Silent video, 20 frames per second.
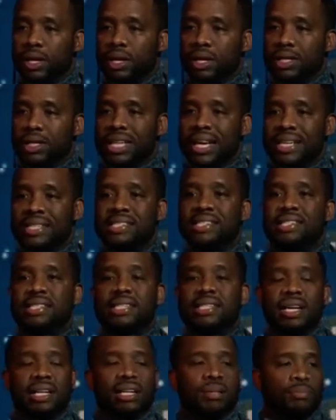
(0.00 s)
they
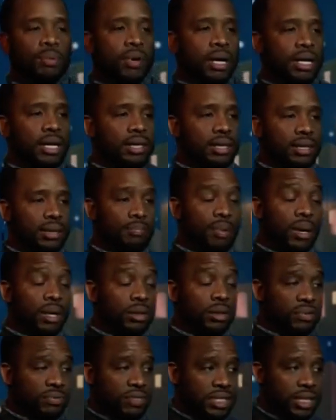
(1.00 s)
celebrate the
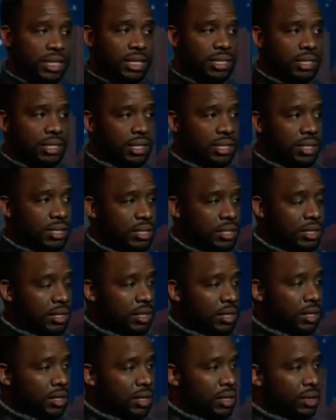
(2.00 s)
birth of Jesus
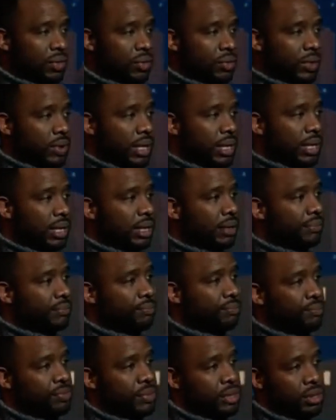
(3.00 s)
through eating,
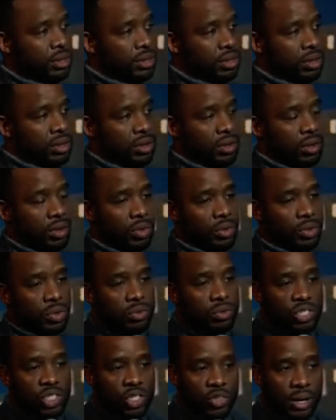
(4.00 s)

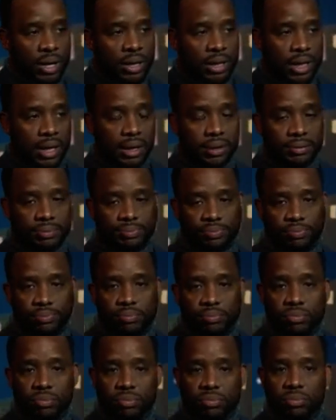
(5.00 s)
through drinking,
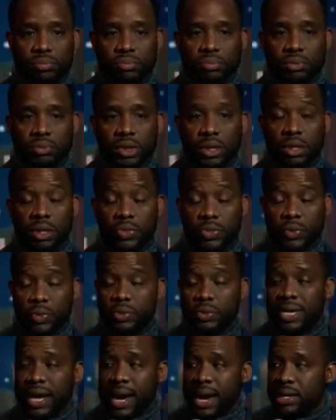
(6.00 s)
through
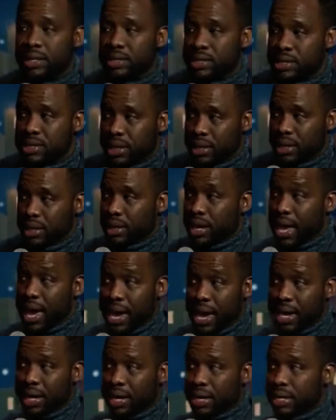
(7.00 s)
dancing,
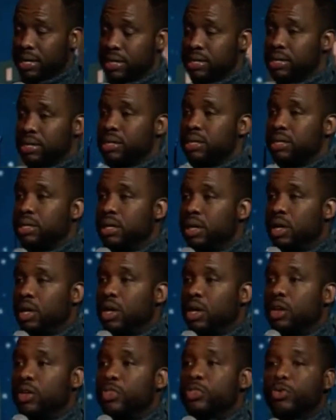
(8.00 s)
and
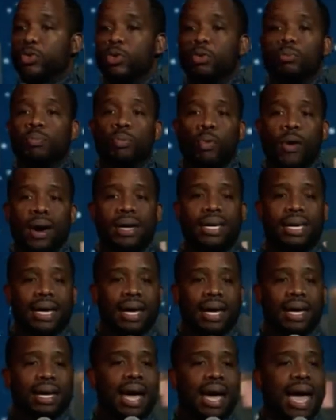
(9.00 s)
through
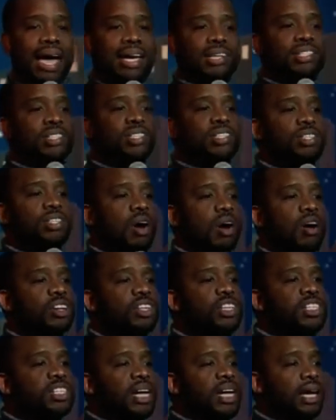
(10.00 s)
breaking a star
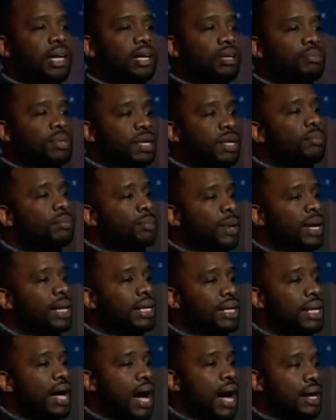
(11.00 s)
shaped
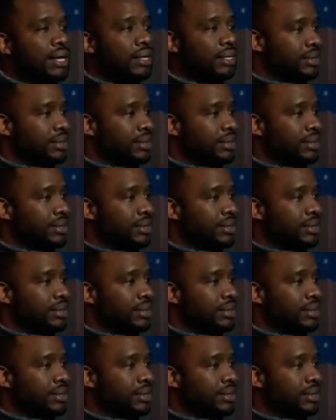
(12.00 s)
pinata.